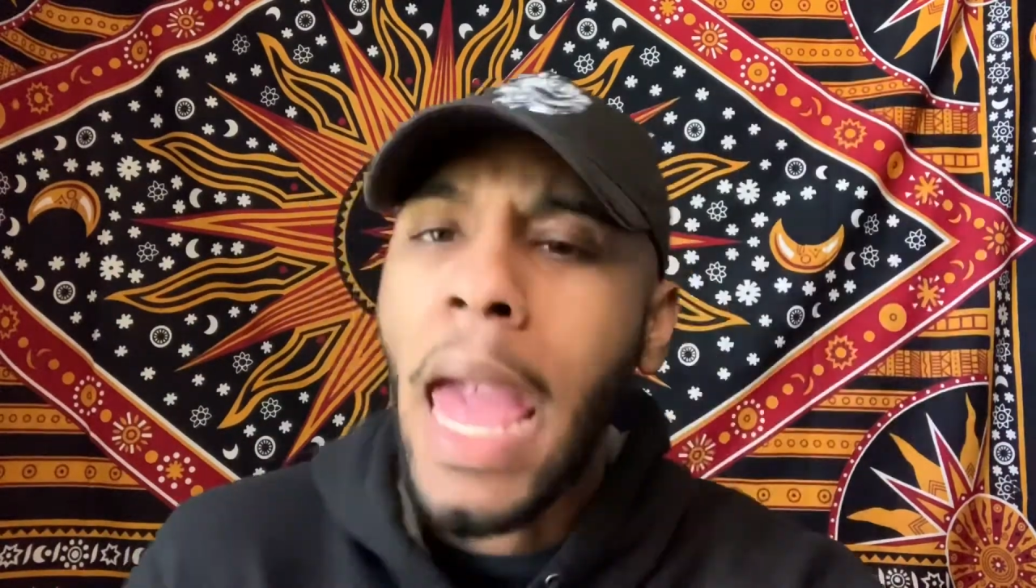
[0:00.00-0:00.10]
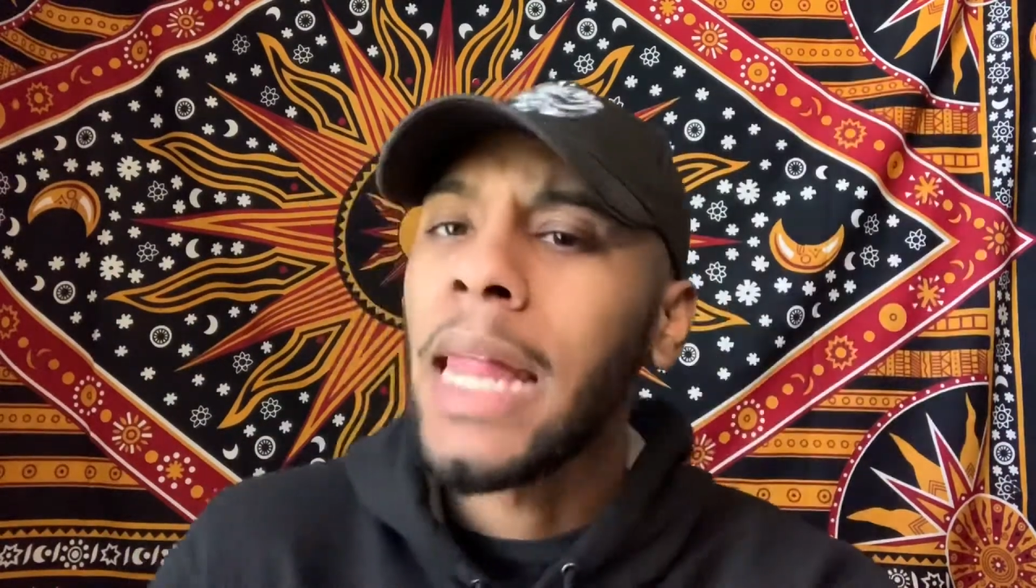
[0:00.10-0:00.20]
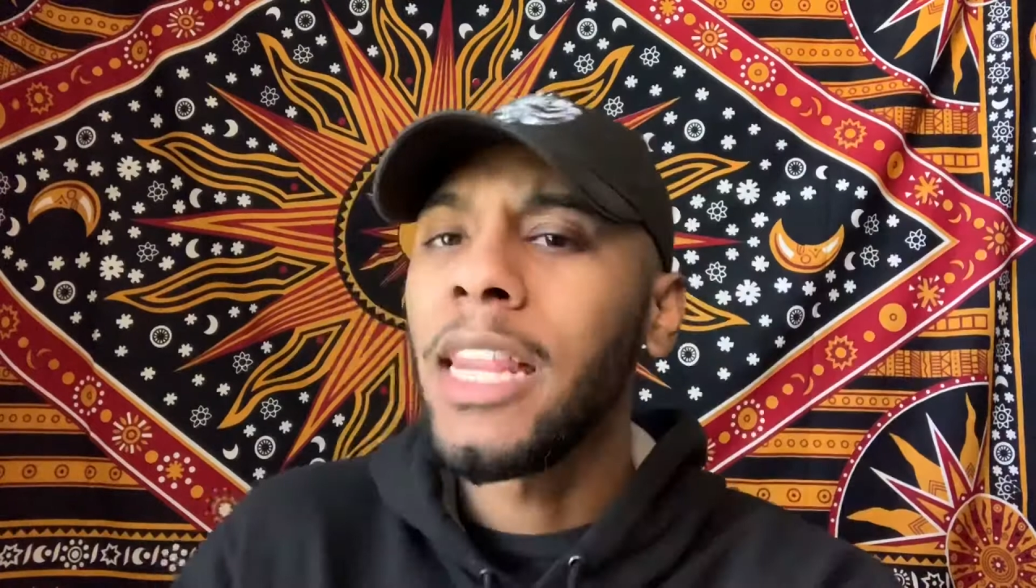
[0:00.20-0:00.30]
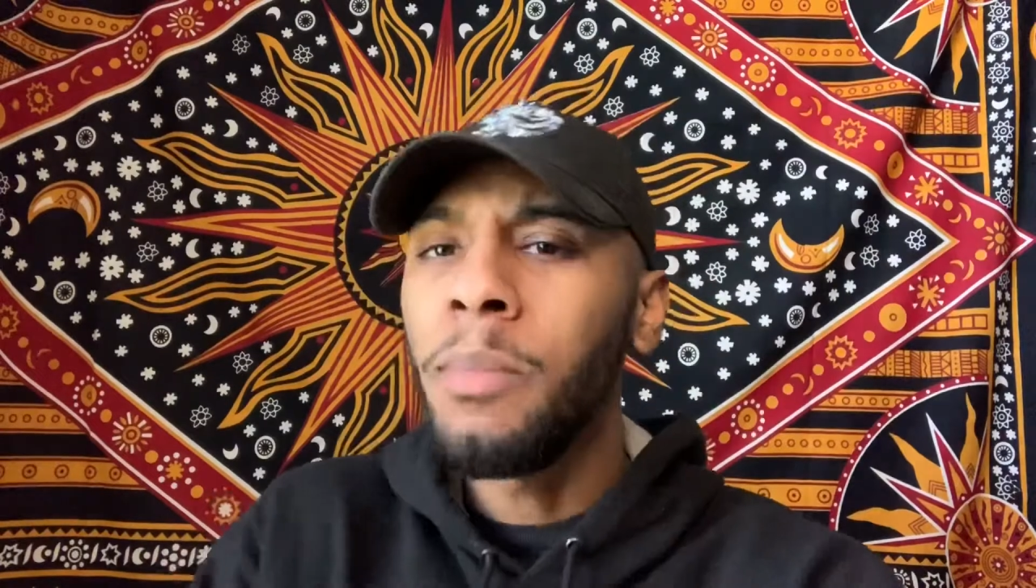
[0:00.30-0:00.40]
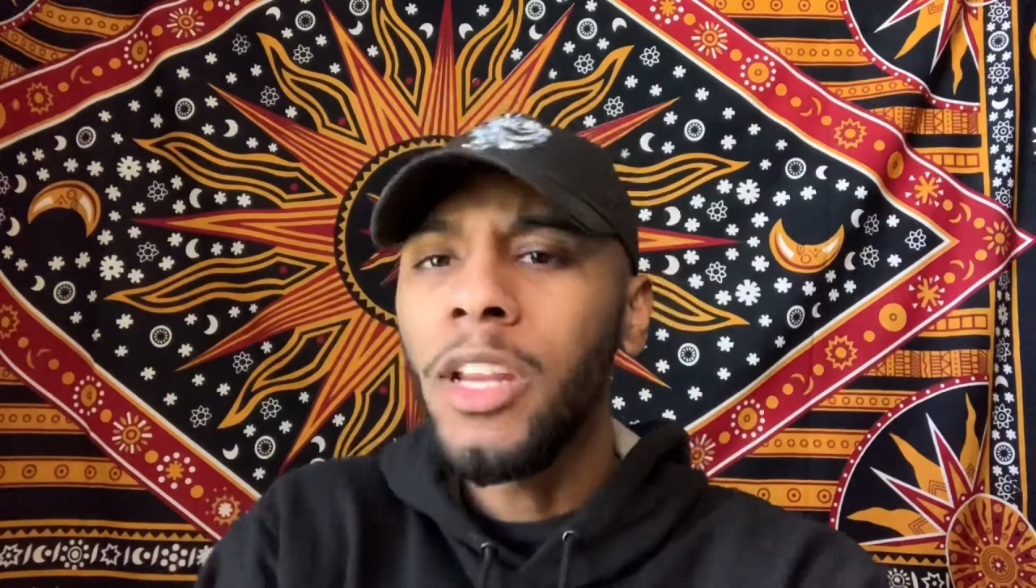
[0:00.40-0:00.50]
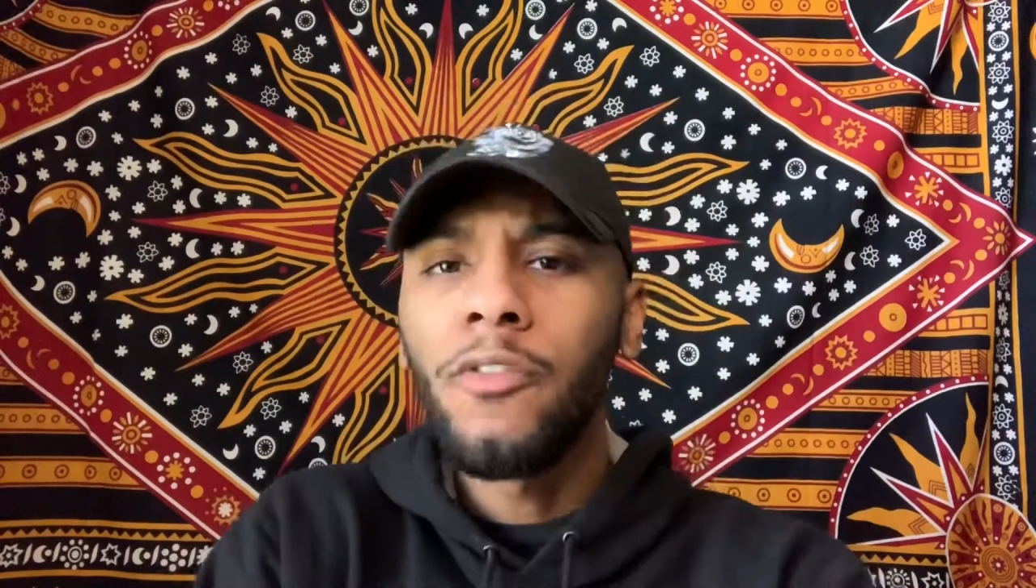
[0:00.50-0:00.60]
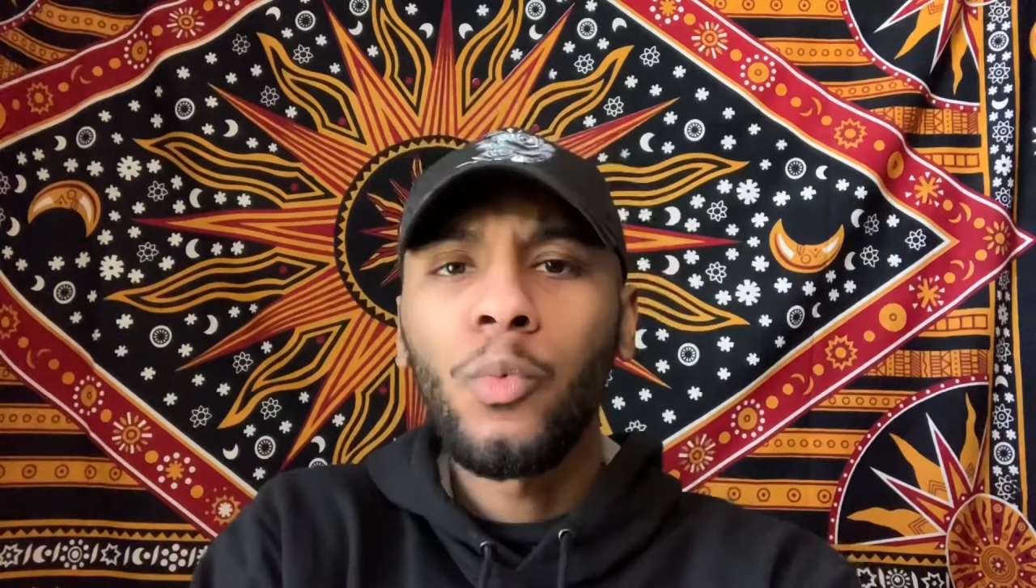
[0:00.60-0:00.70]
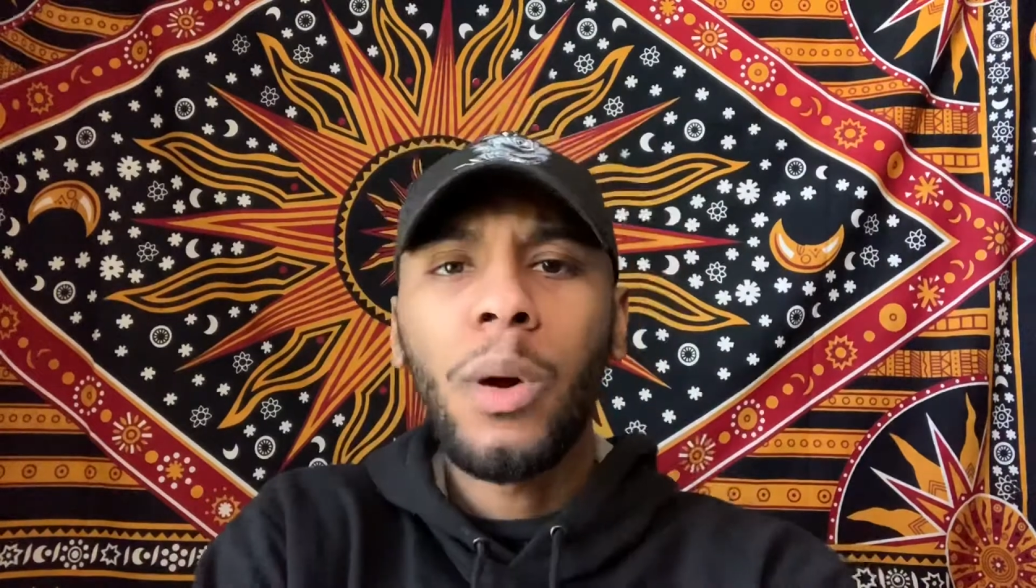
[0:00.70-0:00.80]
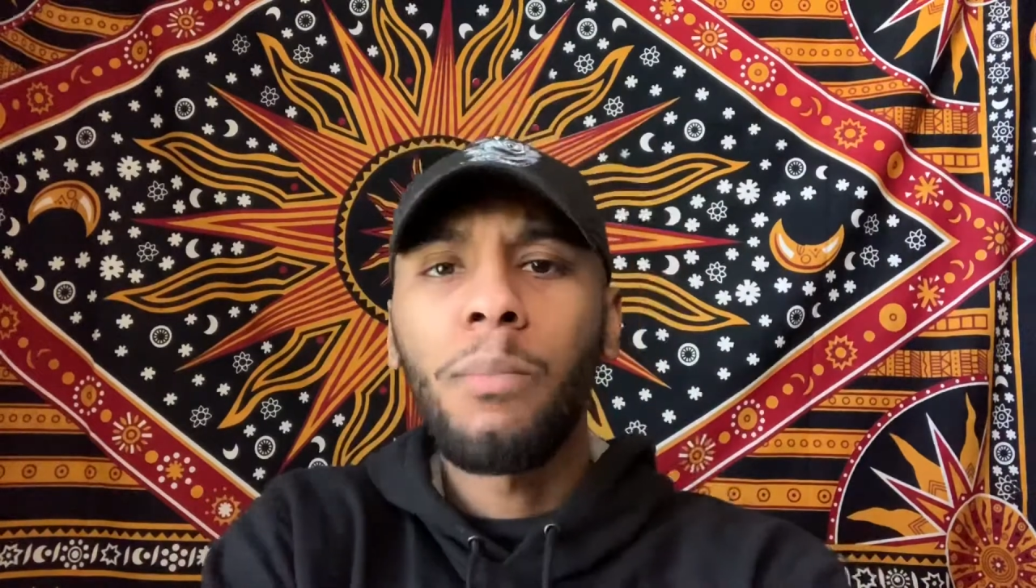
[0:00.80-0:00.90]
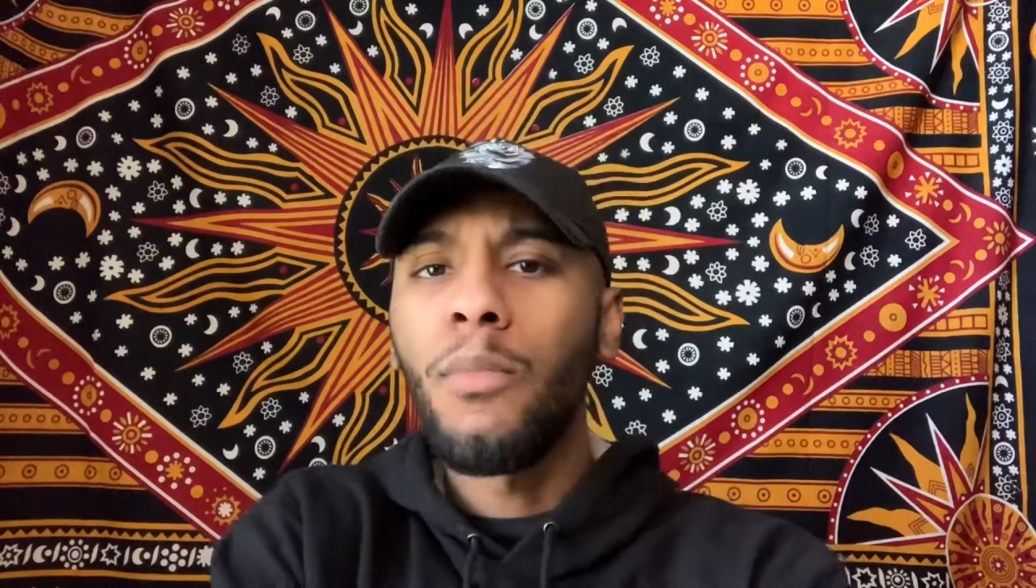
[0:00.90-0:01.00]
And let me know if you
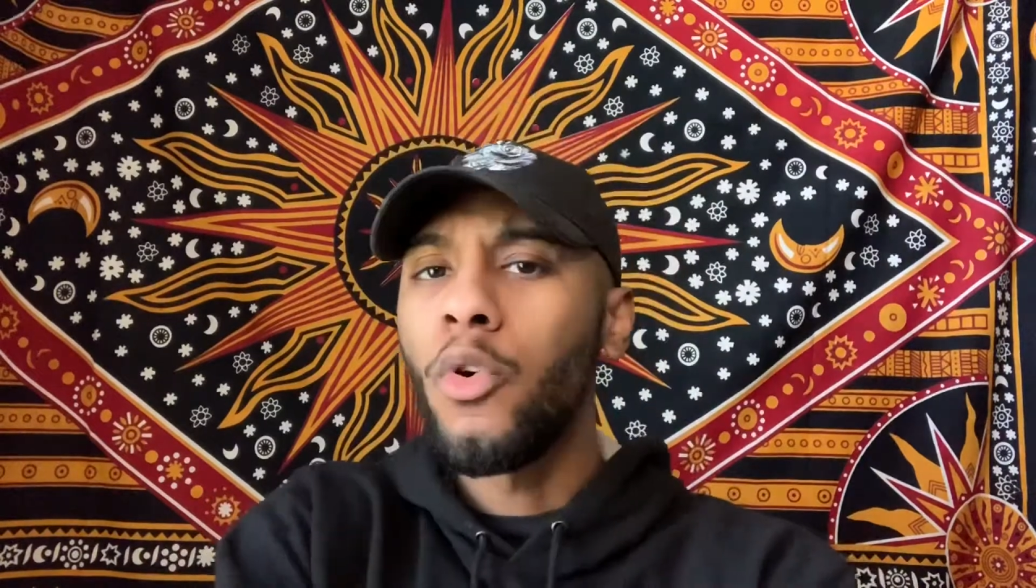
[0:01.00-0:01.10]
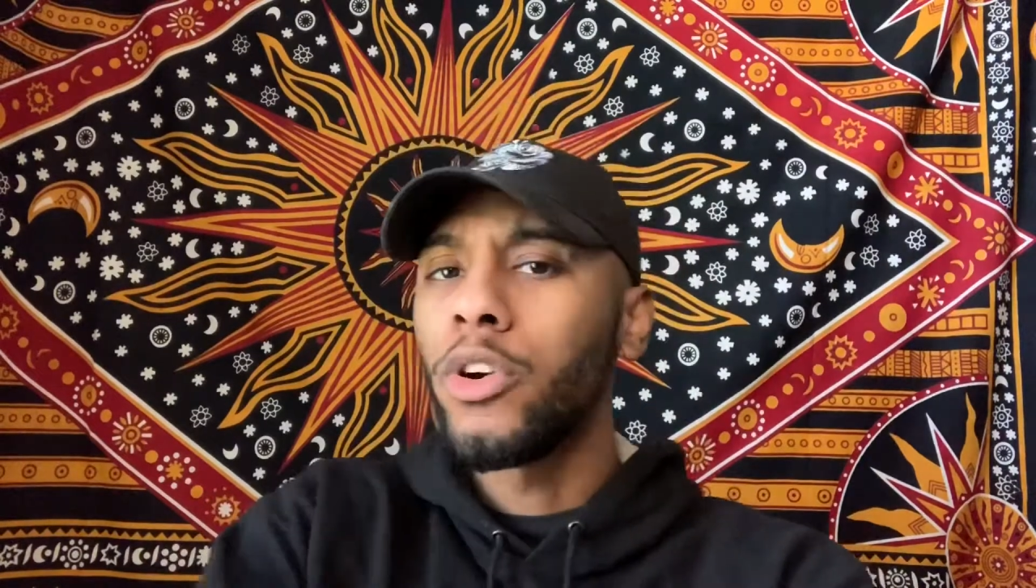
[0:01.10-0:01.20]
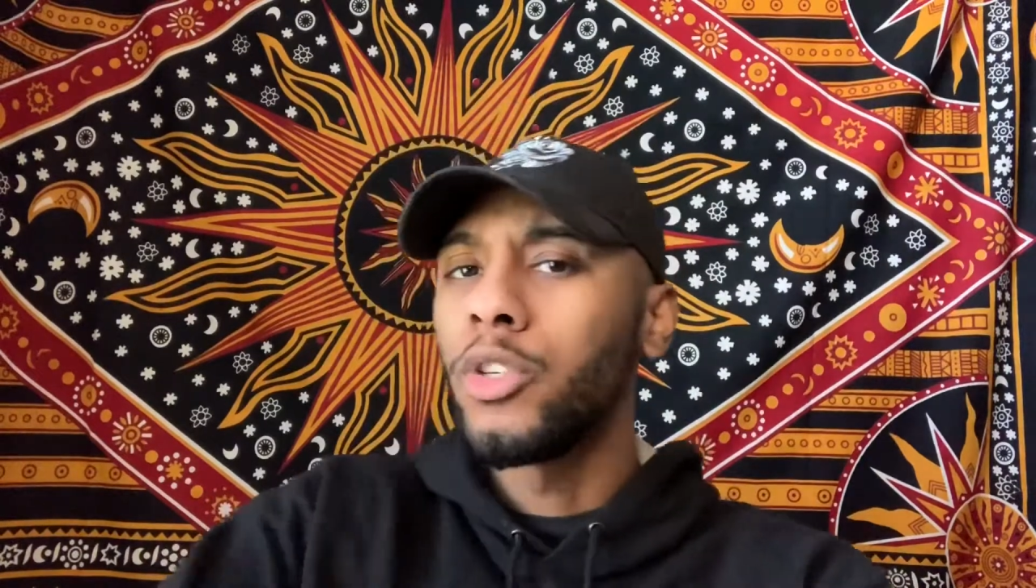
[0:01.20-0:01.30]
want more